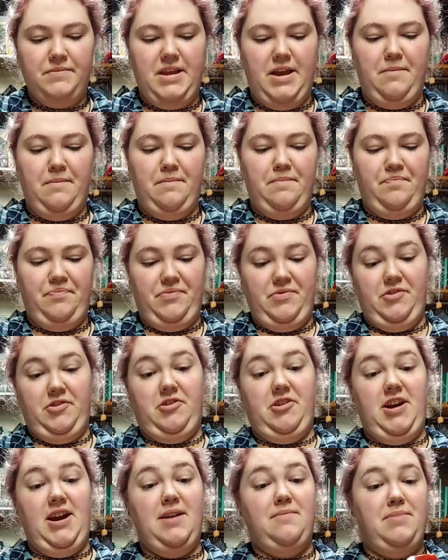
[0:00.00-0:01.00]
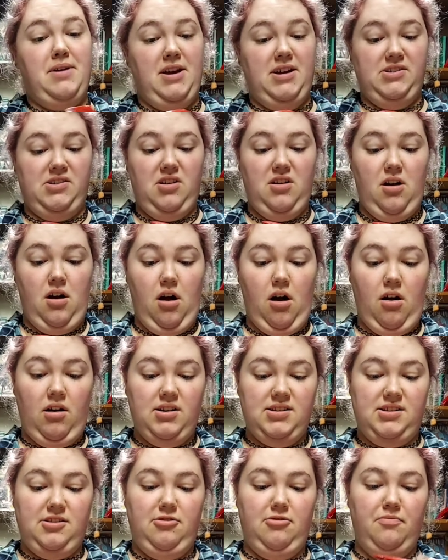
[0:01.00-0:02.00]
Now, cranberries are
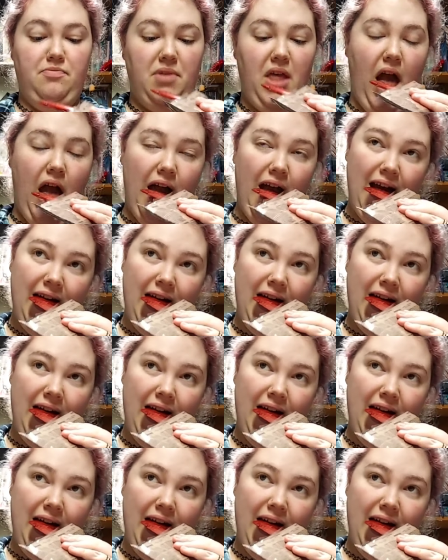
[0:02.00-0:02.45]
awesome.